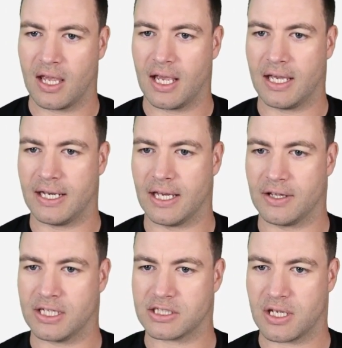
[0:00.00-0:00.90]
and now
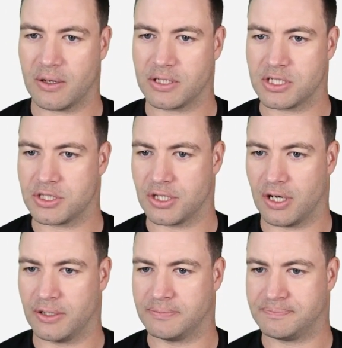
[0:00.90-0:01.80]
that's going to
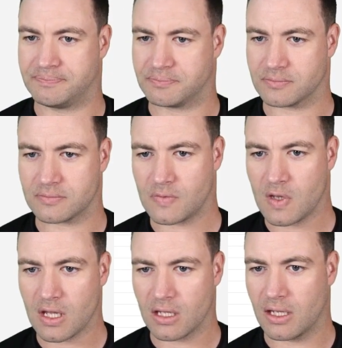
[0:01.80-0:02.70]
show
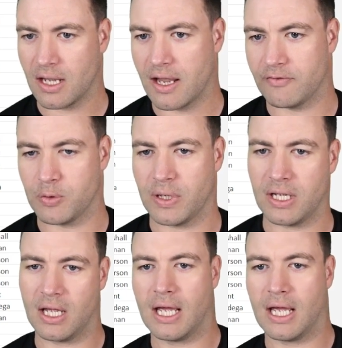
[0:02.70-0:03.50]
everywhere.